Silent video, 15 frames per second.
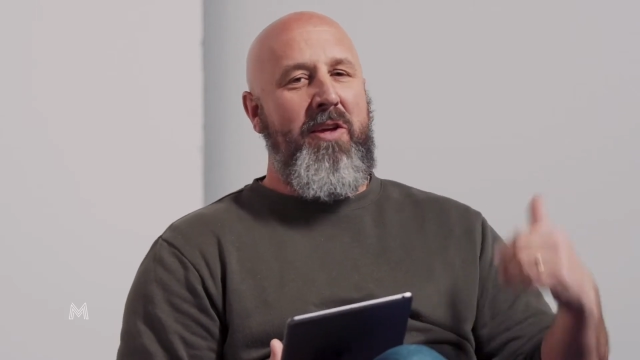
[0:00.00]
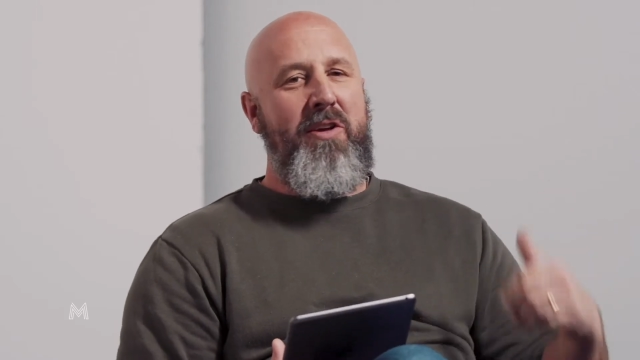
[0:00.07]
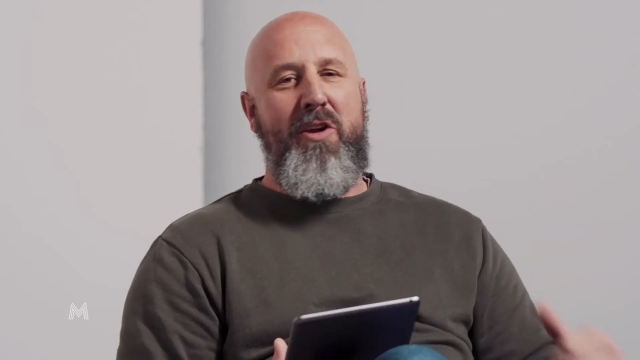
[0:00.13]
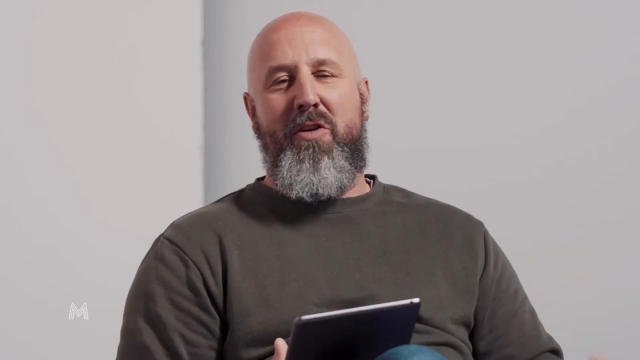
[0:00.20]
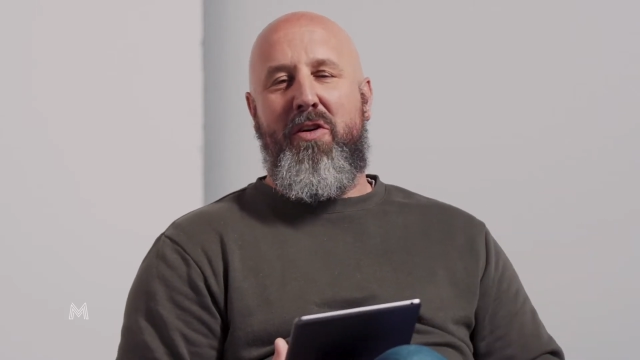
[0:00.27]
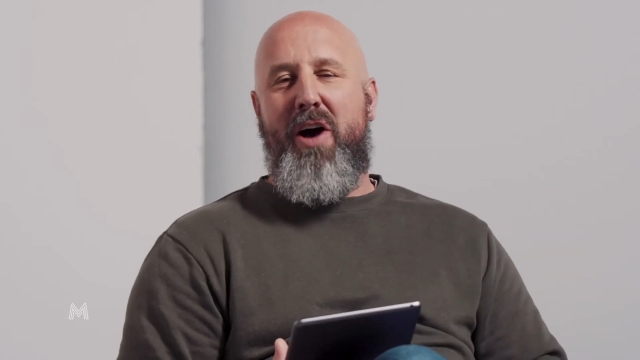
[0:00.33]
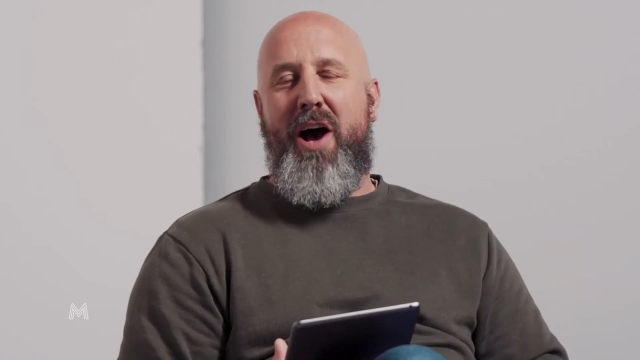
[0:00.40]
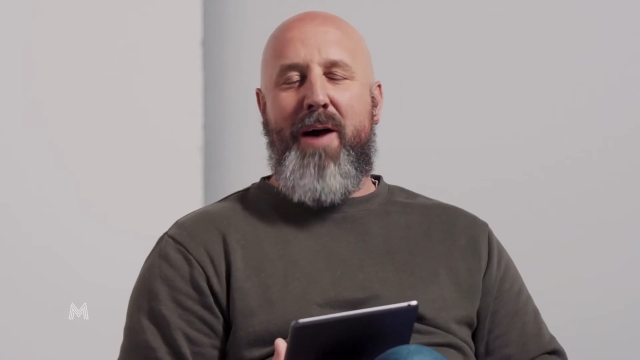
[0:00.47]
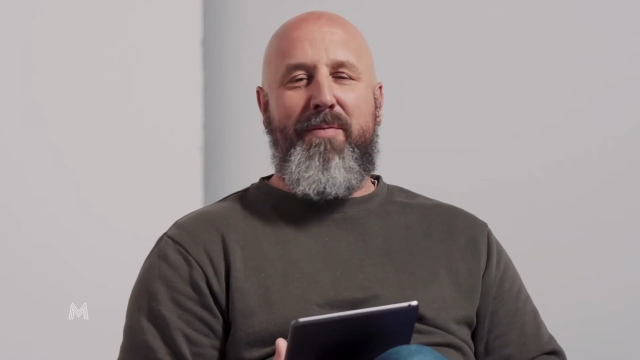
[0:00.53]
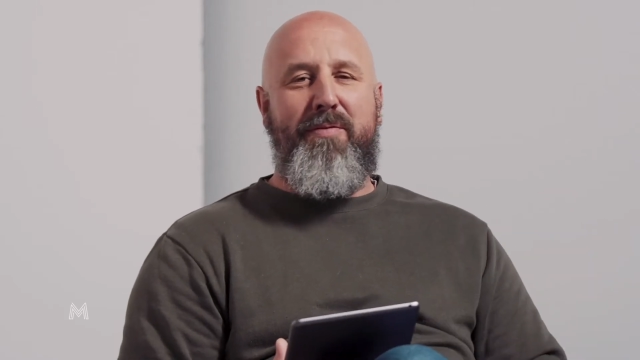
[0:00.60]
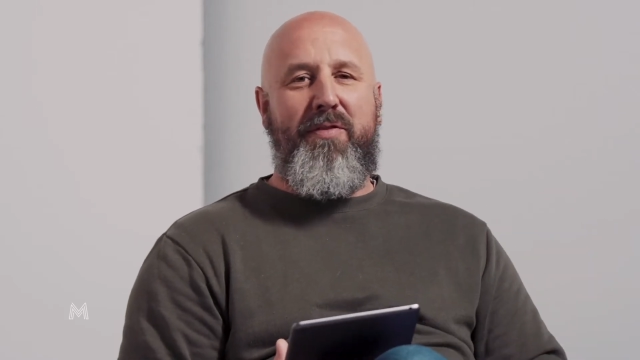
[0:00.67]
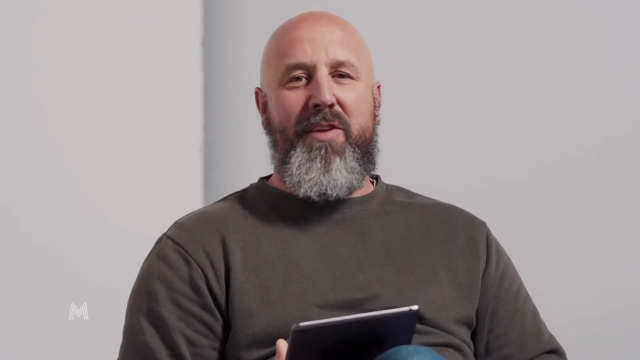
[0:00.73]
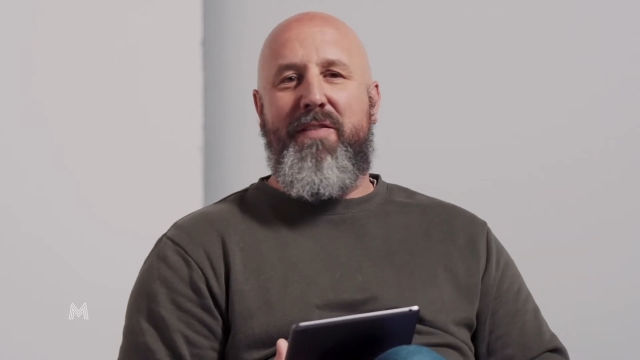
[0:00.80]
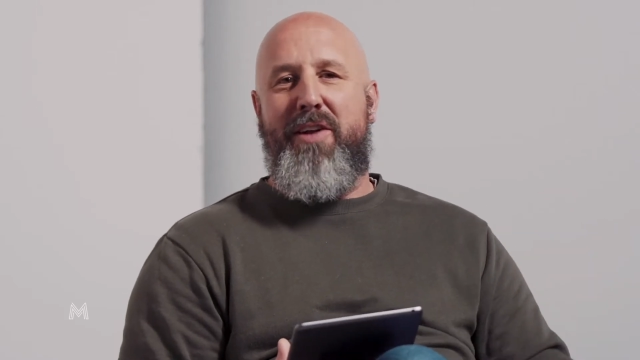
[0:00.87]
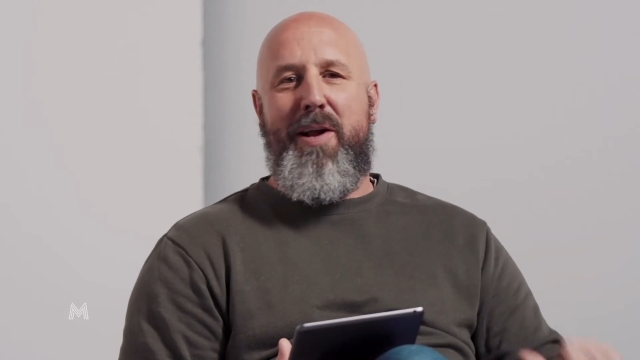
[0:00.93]

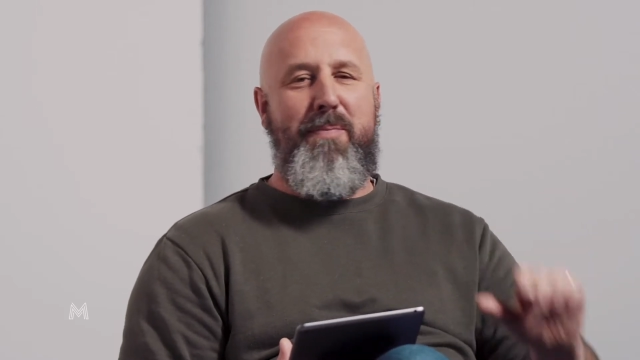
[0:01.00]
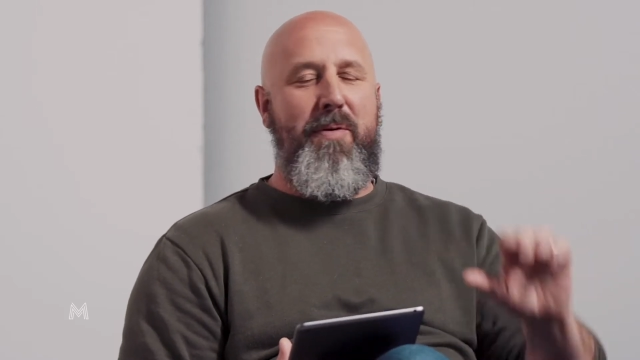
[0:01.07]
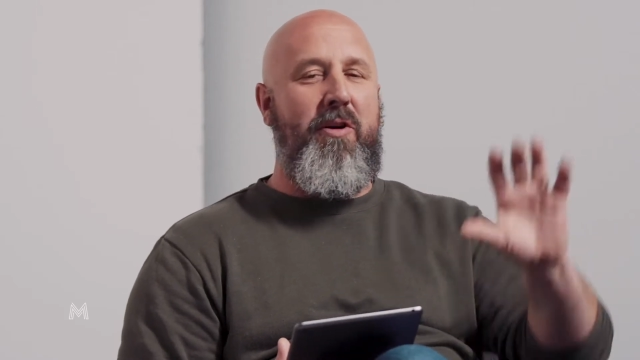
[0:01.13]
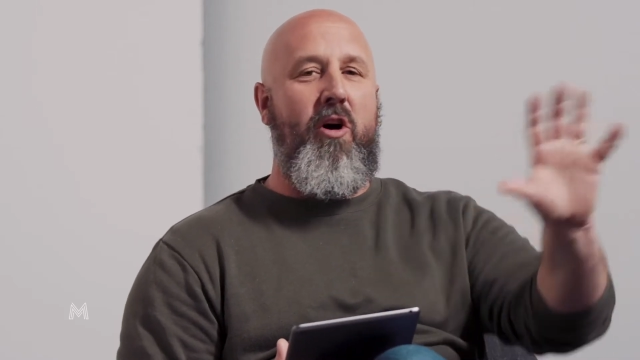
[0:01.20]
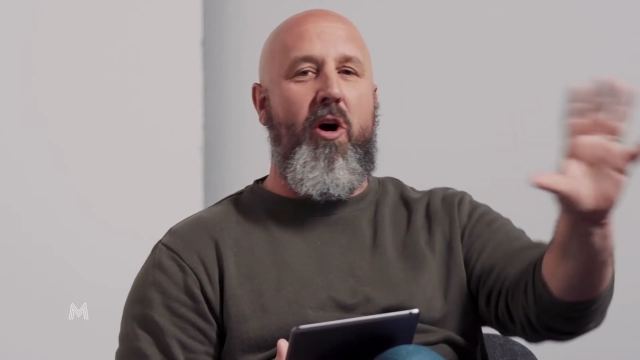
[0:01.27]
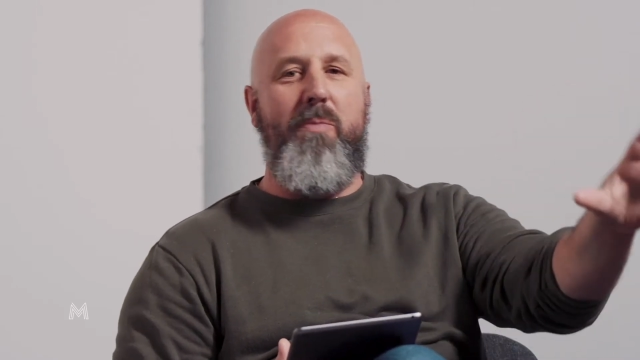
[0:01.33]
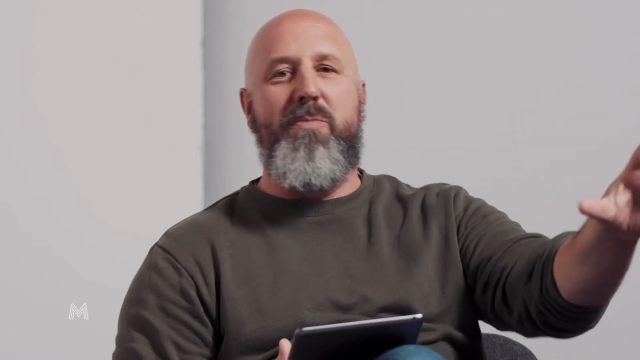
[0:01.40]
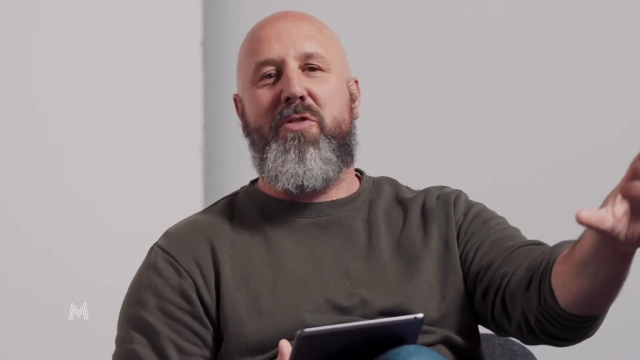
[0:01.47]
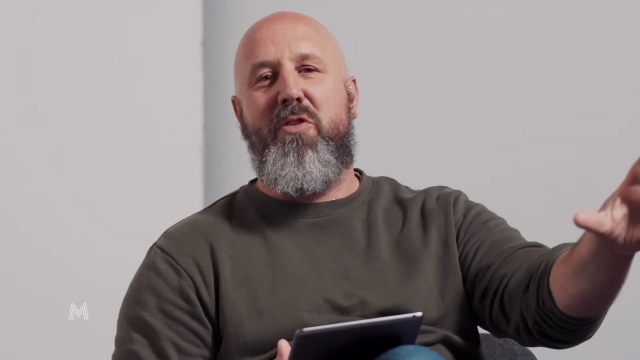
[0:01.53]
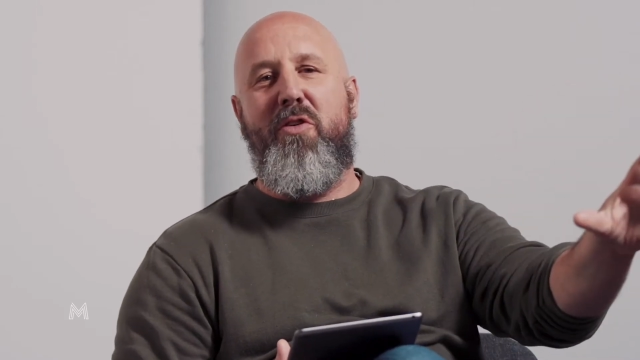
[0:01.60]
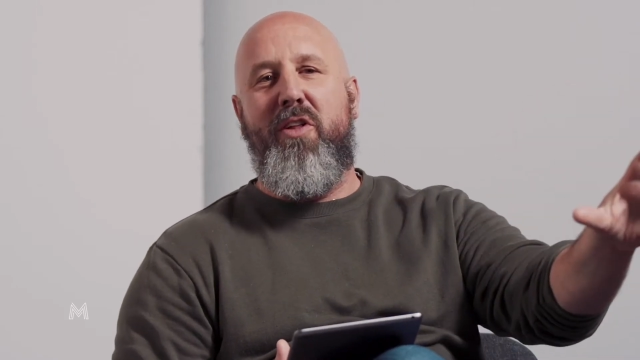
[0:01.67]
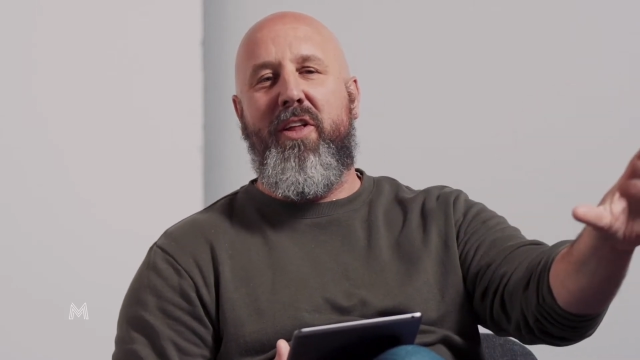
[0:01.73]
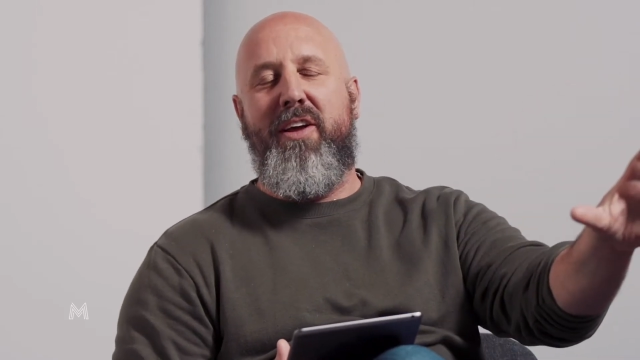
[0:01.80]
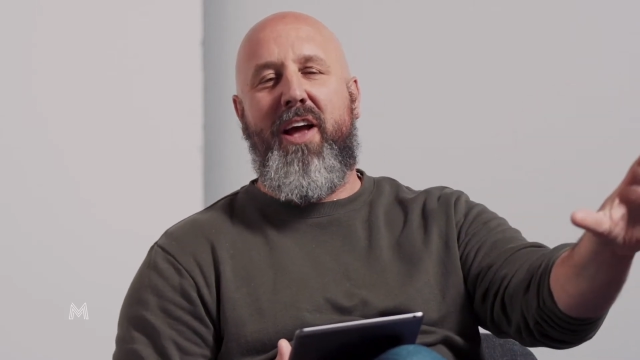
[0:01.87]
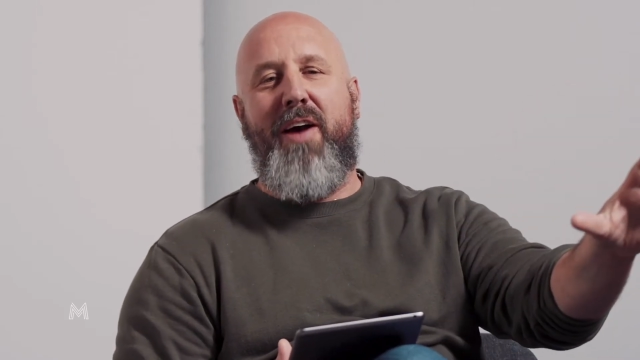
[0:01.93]
I've given up on
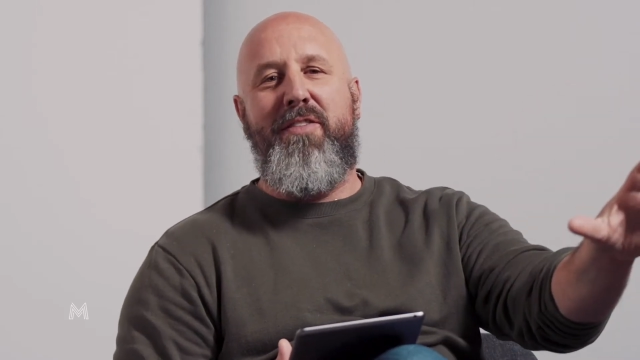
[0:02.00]
homeschooling.